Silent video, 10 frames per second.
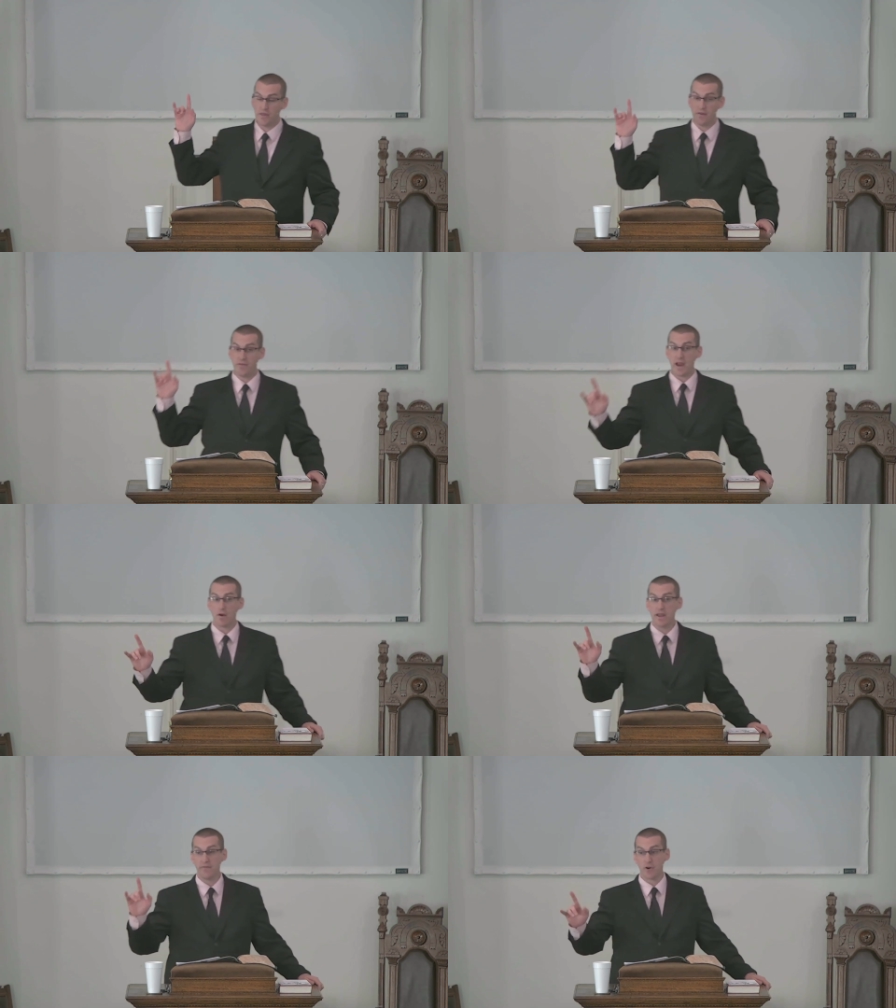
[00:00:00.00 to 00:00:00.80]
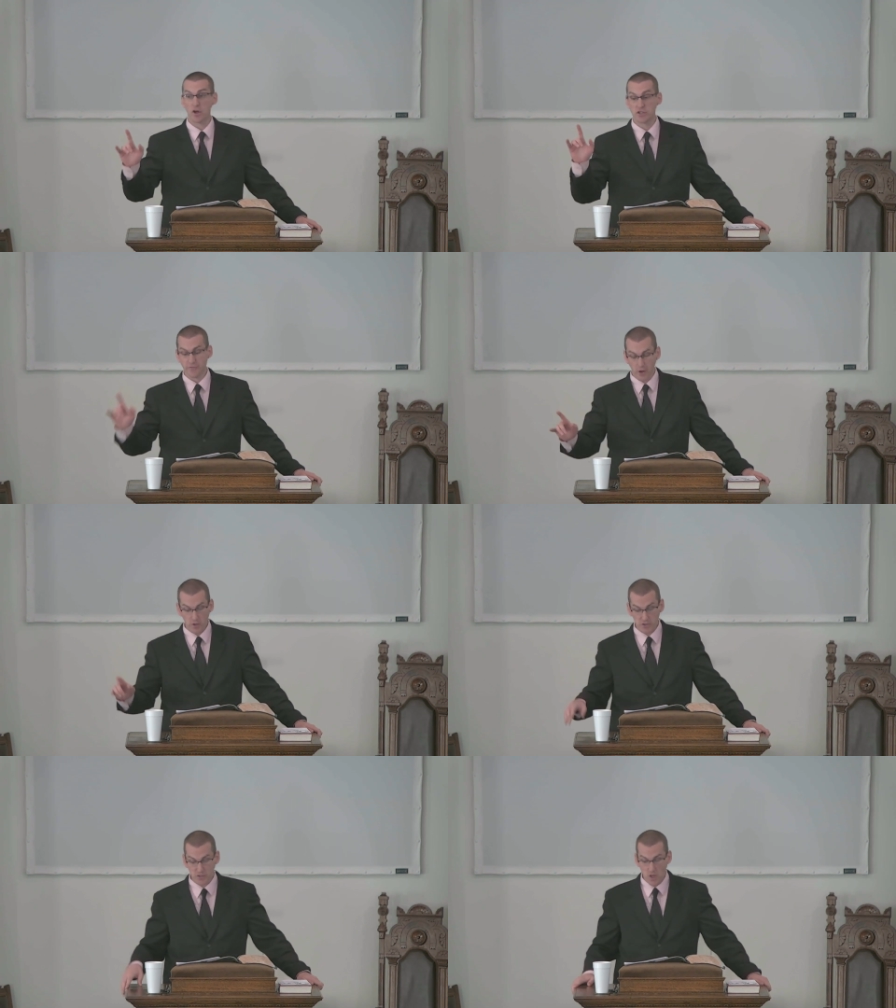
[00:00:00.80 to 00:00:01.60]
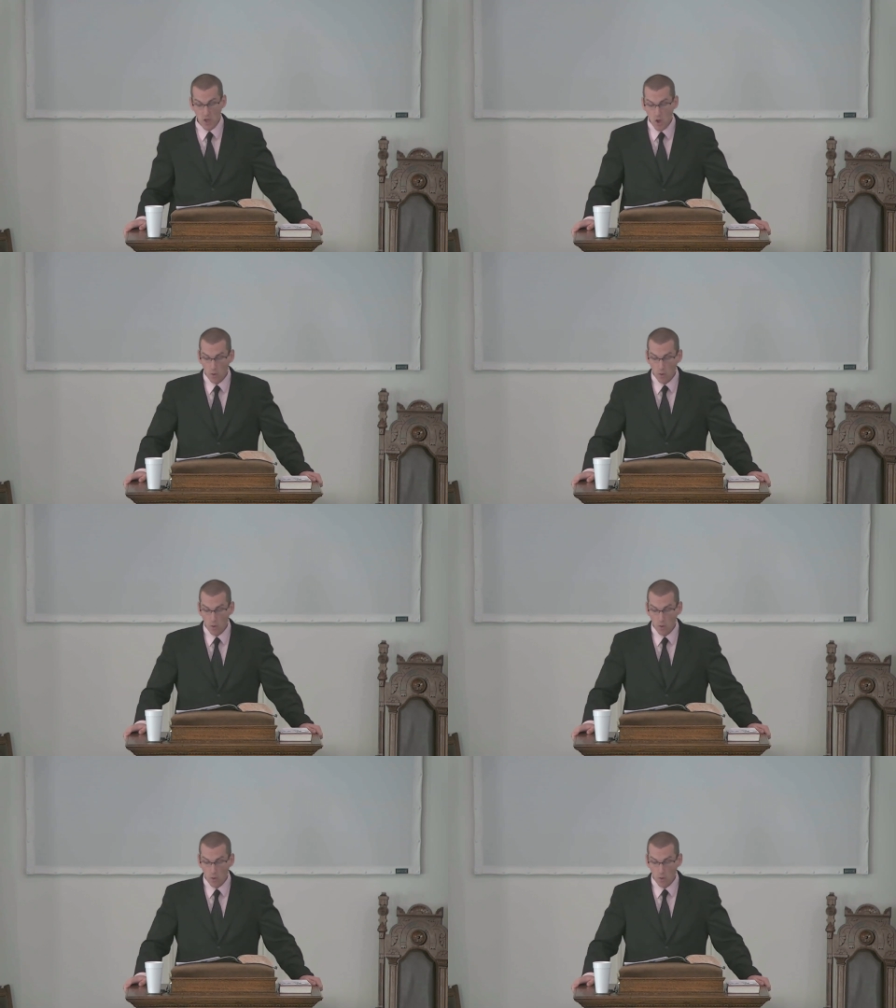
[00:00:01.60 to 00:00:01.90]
1, the very first verse.